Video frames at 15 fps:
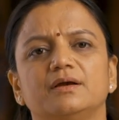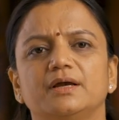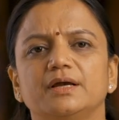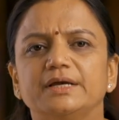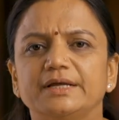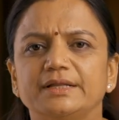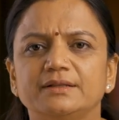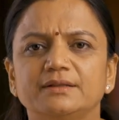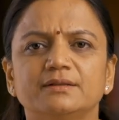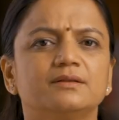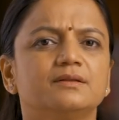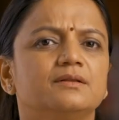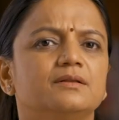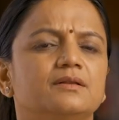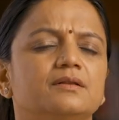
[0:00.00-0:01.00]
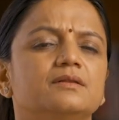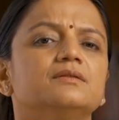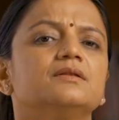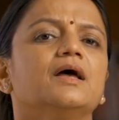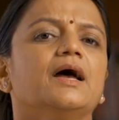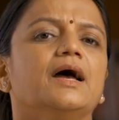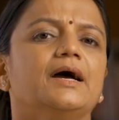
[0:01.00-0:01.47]
in,
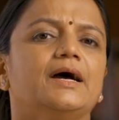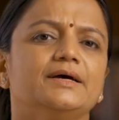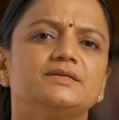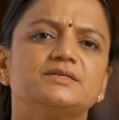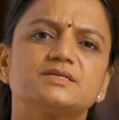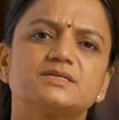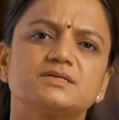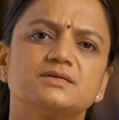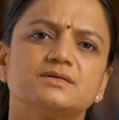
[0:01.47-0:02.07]
at,